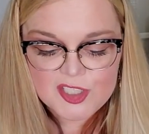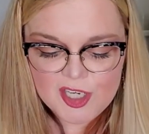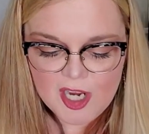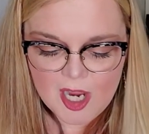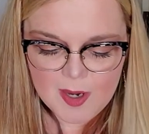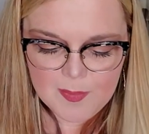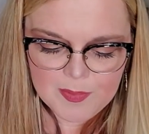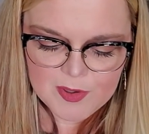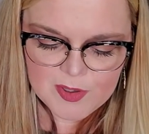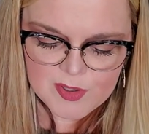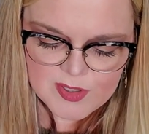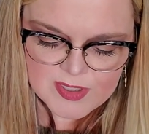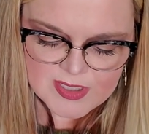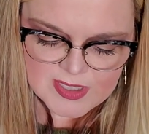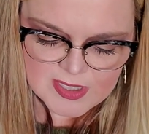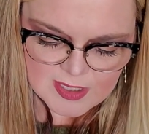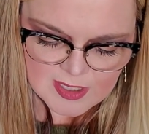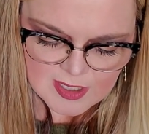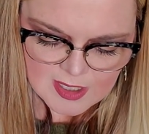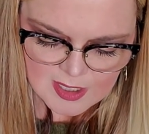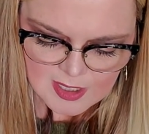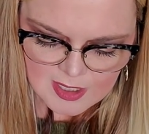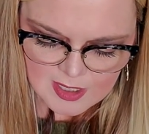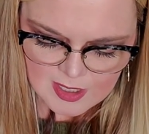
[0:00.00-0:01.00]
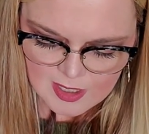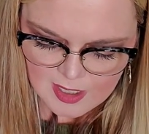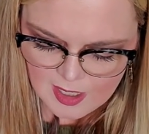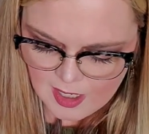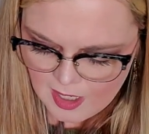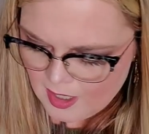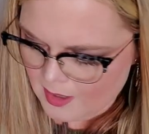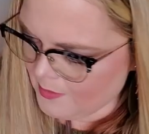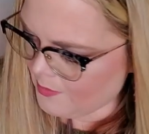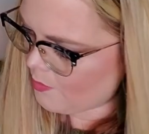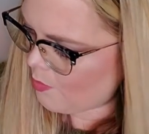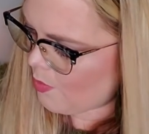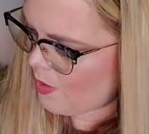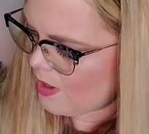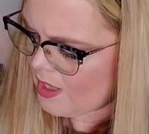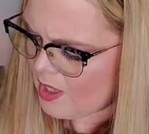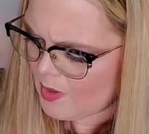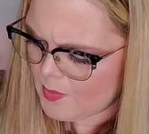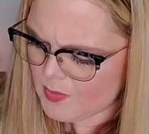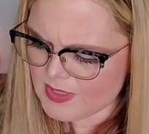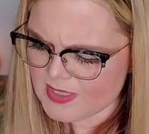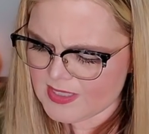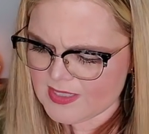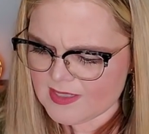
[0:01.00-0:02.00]
toppers um, while
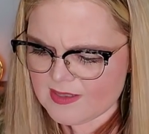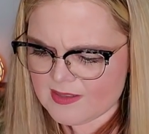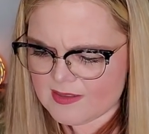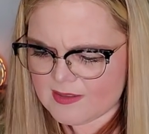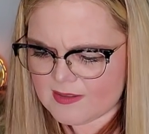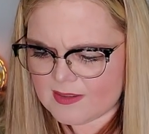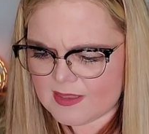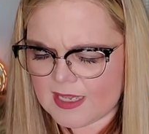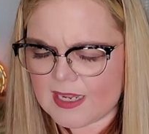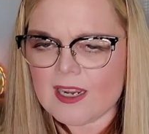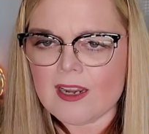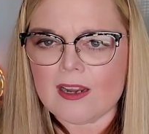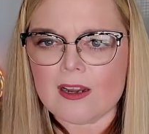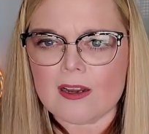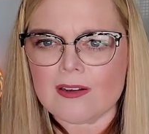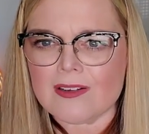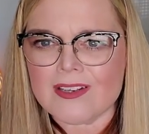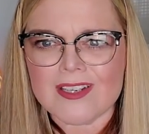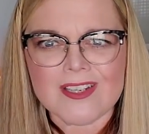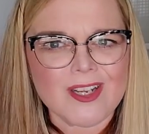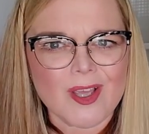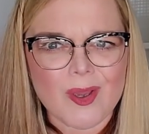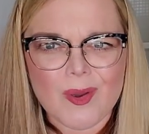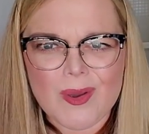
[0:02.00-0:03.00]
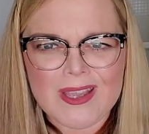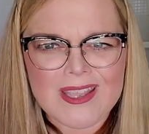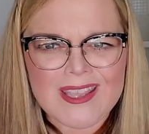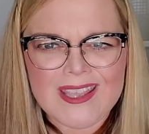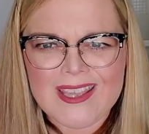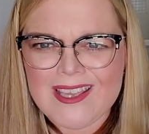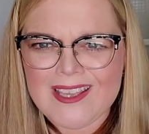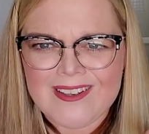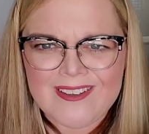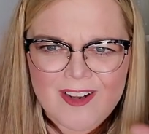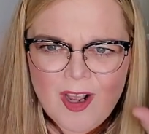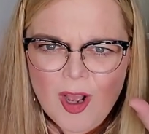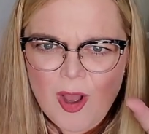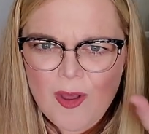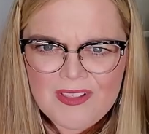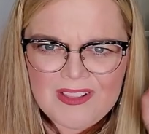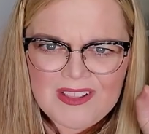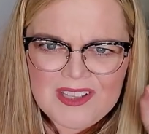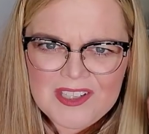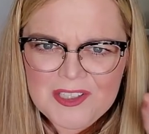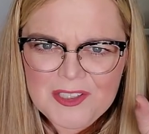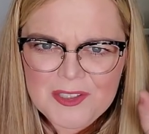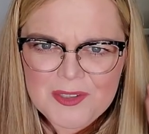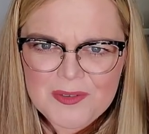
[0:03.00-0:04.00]
I was there, you know, again, all the
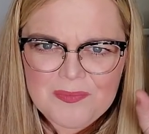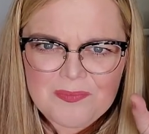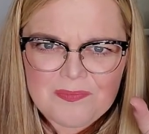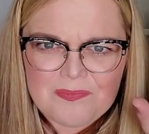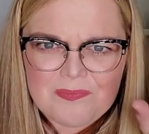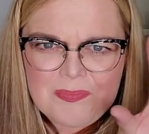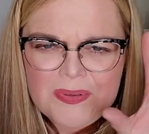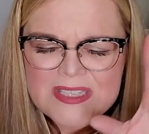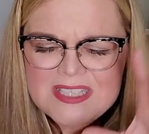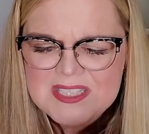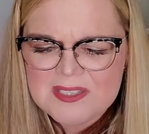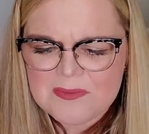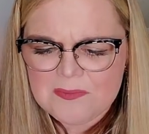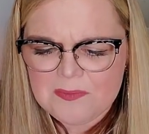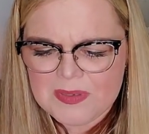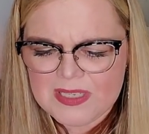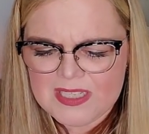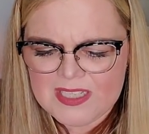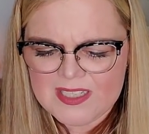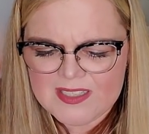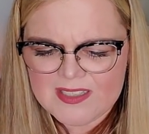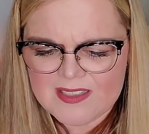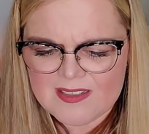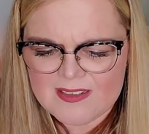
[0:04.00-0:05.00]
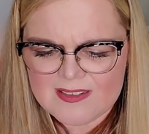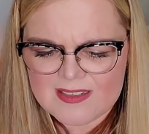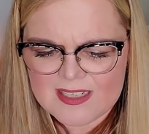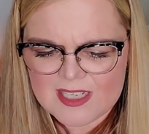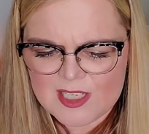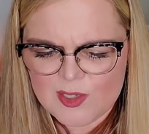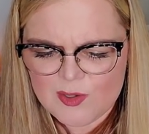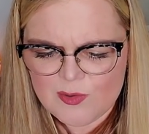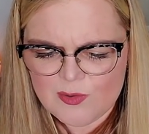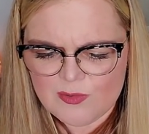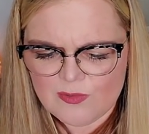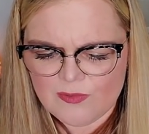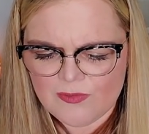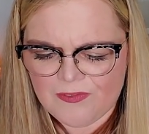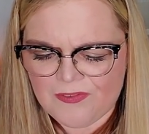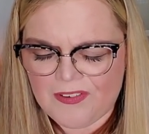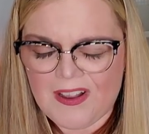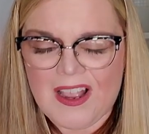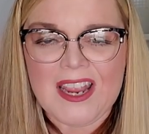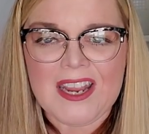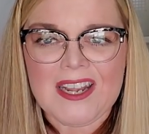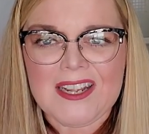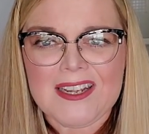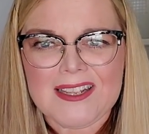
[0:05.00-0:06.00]
little bits and pieces that you
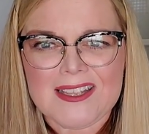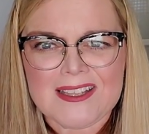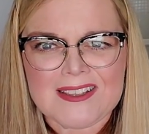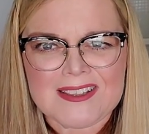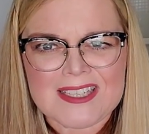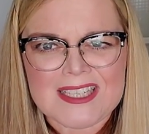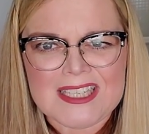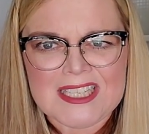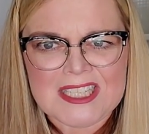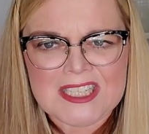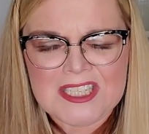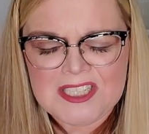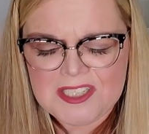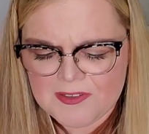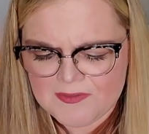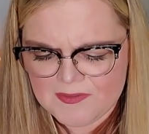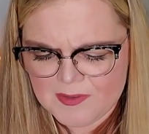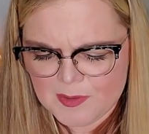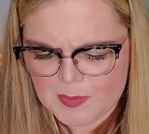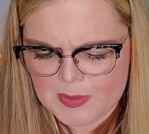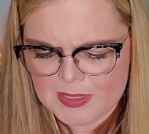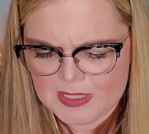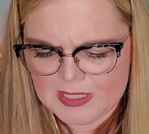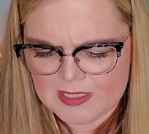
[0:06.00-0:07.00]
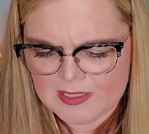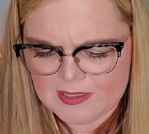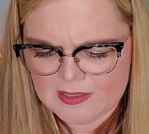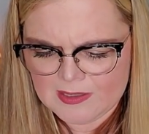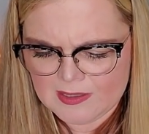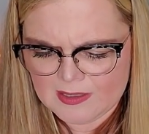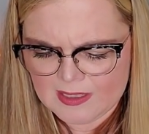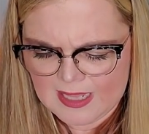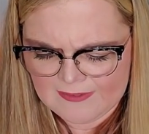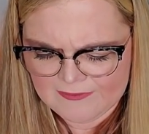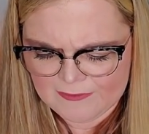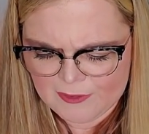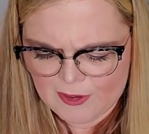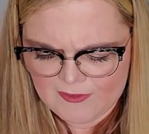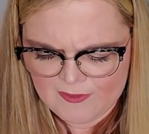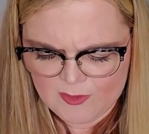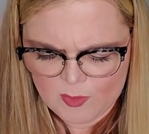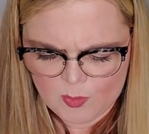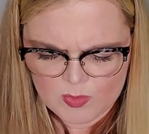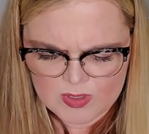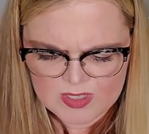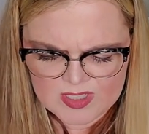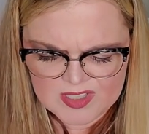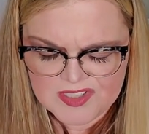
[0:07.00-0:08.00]
find at the end of the bin after
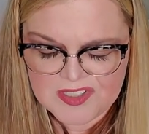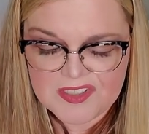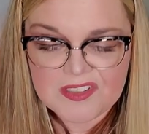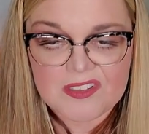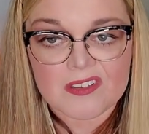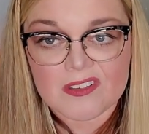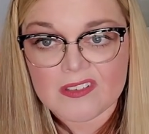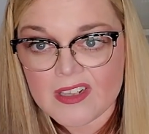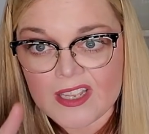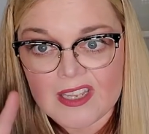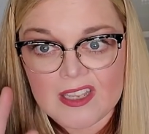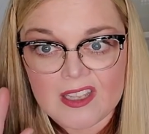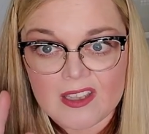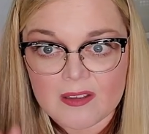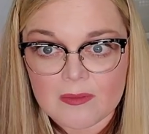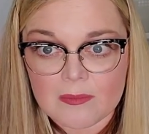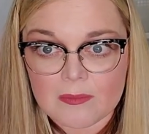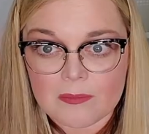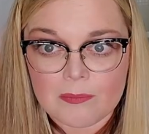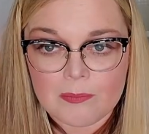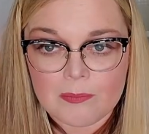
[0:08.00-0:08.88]
everyone's like